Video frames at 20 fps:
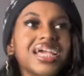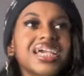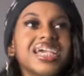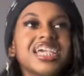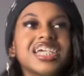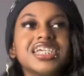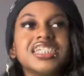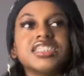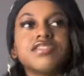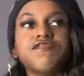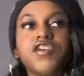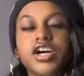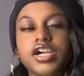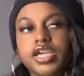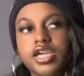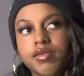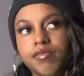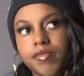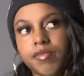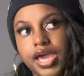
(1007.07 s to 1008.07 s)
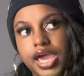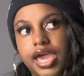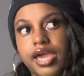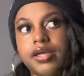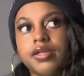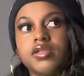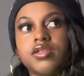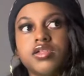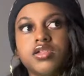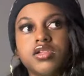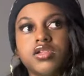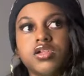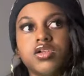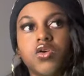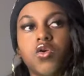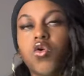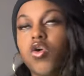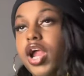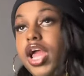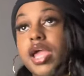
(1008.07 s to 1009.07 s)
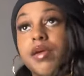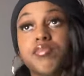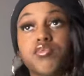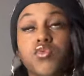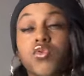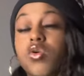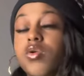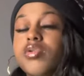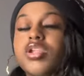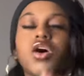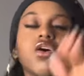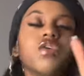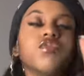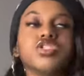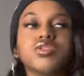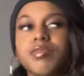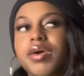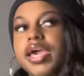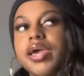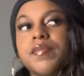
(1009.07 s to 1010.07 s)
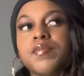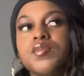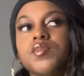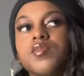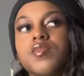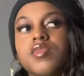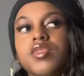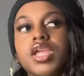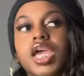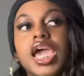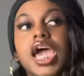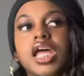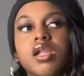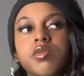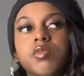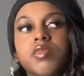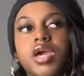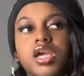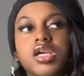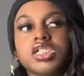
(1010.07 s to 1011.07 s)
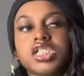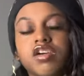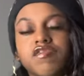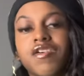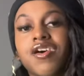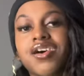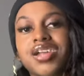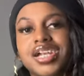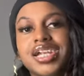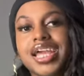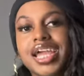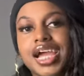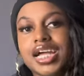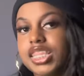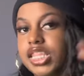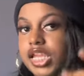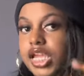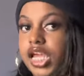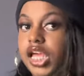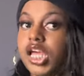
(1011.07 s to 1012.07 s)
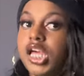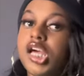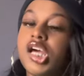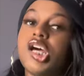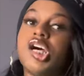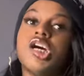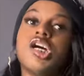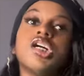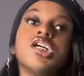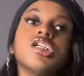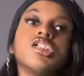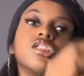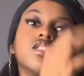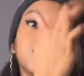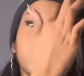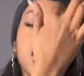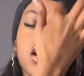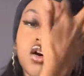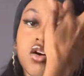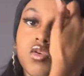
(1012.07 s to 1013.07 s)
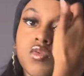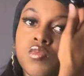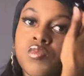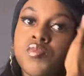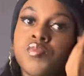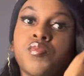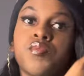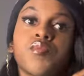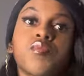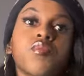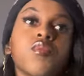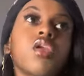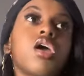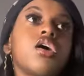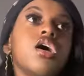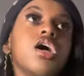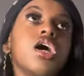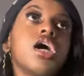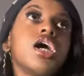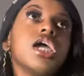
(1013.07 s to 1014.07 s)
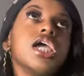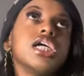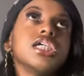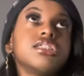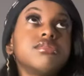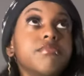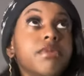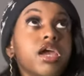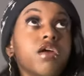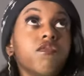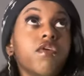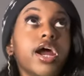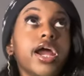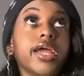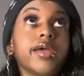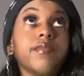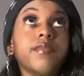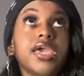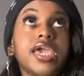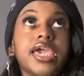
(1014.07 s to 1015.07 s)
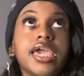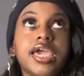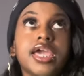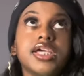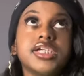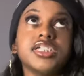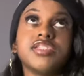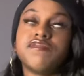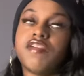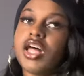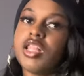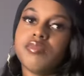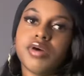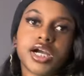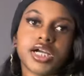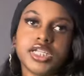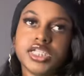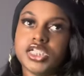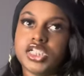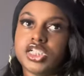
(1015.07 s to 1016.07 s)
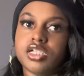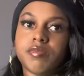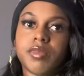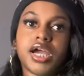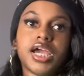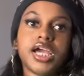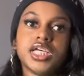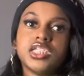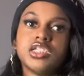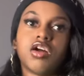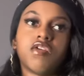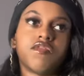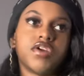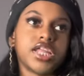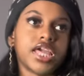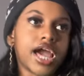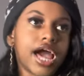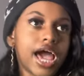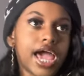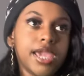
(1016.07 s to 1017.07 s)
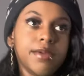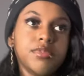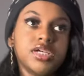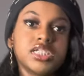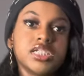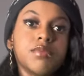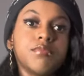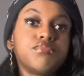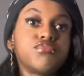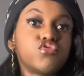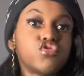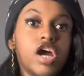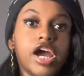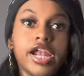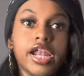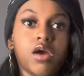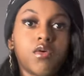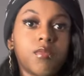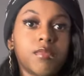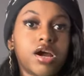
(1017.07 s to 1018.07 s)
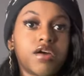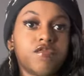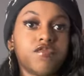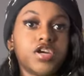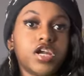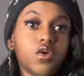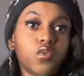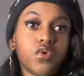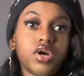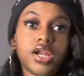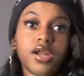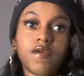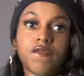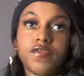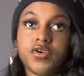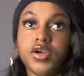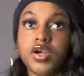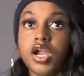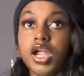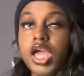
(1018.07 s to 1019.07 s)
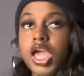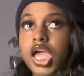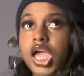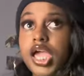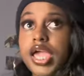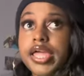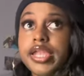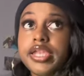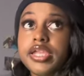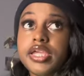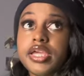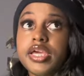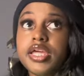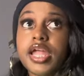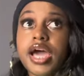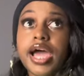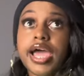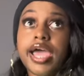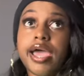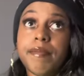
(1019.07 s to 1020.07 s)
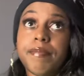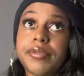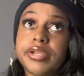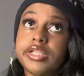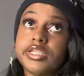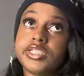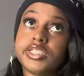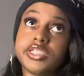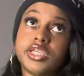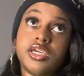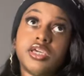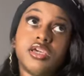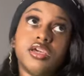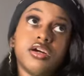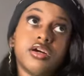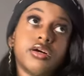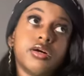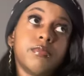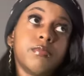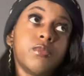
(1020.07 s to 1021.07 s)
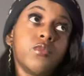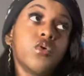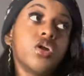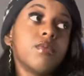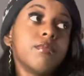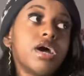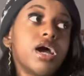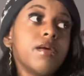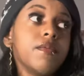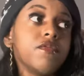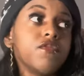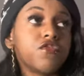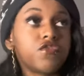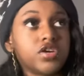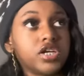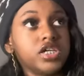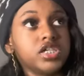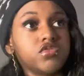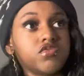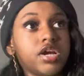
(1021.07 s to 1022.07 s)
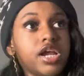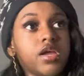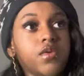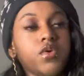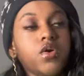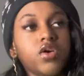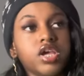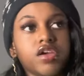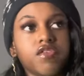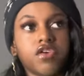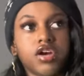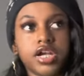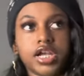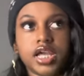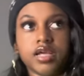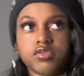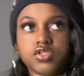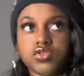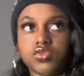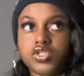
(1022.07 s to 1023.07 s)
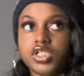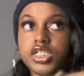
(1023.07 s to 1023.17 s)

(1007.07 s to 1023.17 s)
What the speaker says: It's May or April. No, it was May. It had to be May because I fought her the day after that. So, it's May, right? And it's volleyball conditioning. My ass is already hyped because I'm trying out with my friend or whatever. And then I happen to see one of my friends, right? I'm gonna give her a name too.